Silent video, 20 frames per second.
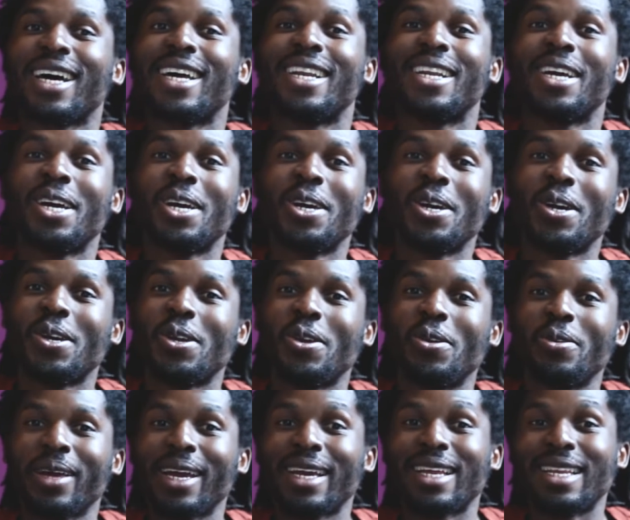that
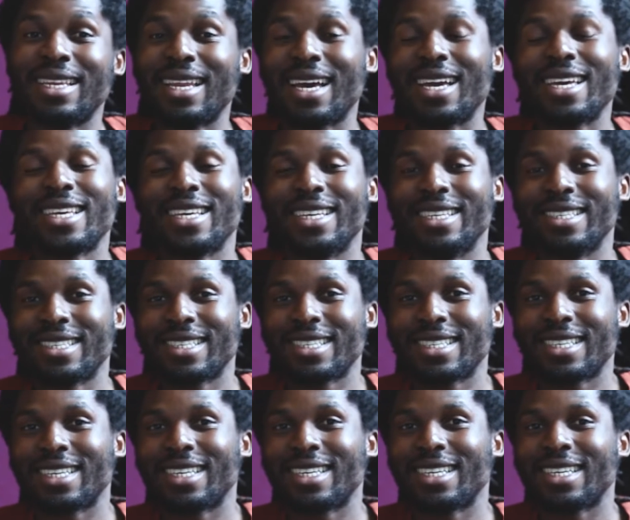you like
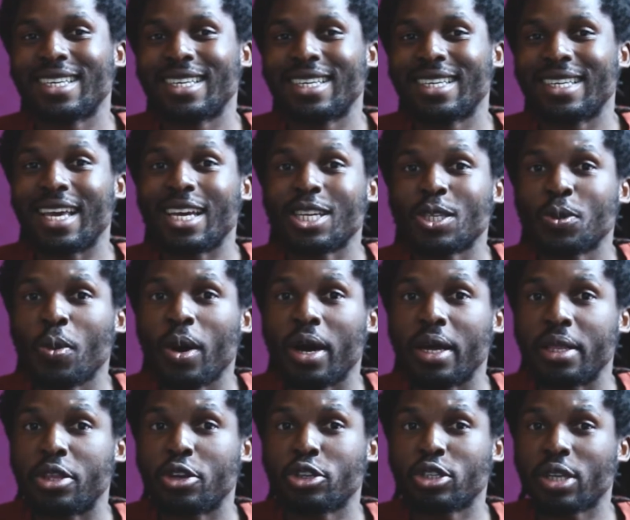Nikes. Guess
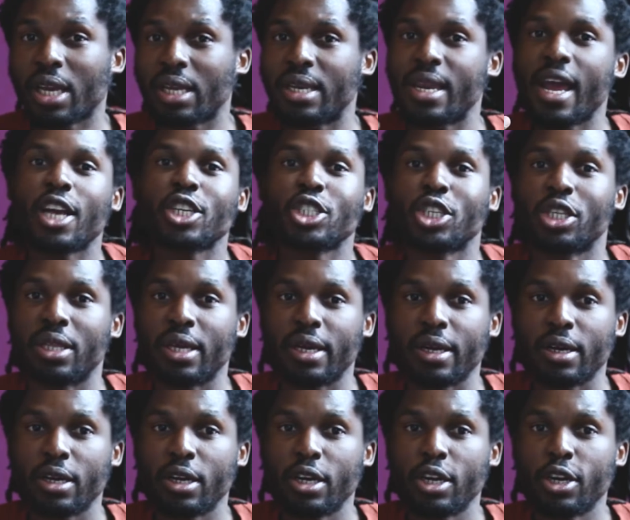what? There's a connection
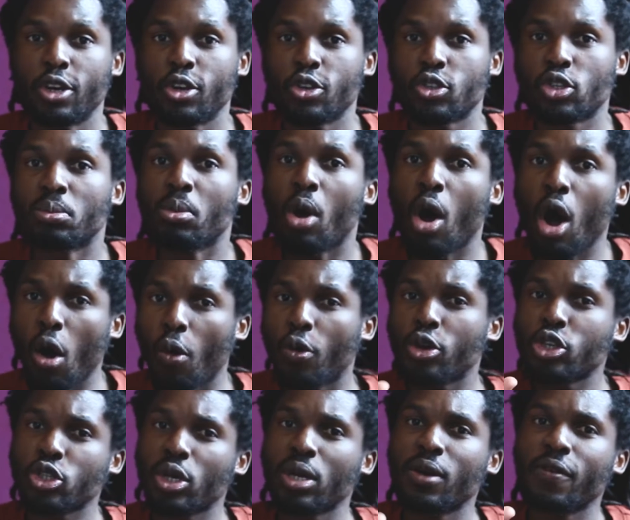there. So I'm
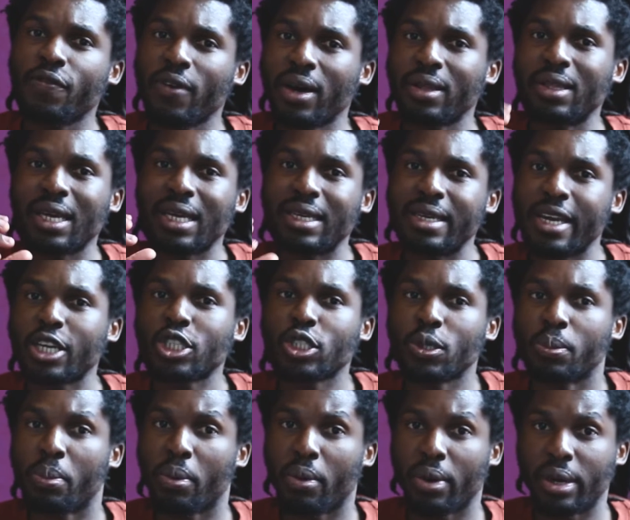always trying to find the
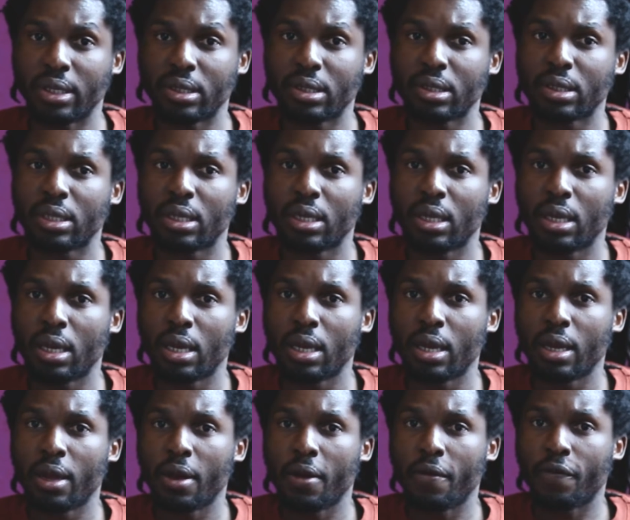connection points
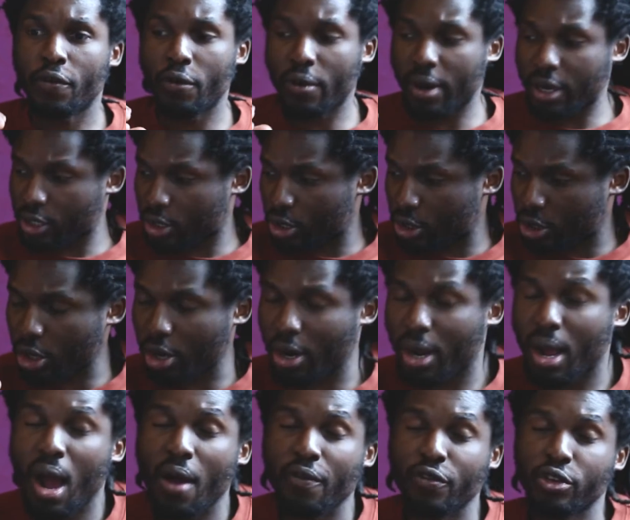for us to
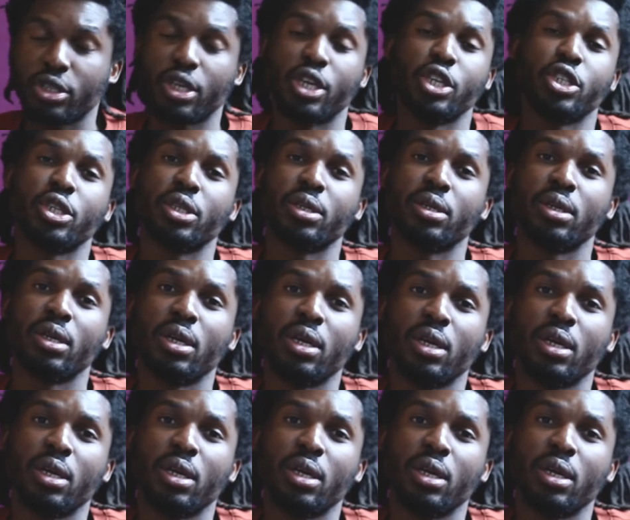start a conversation.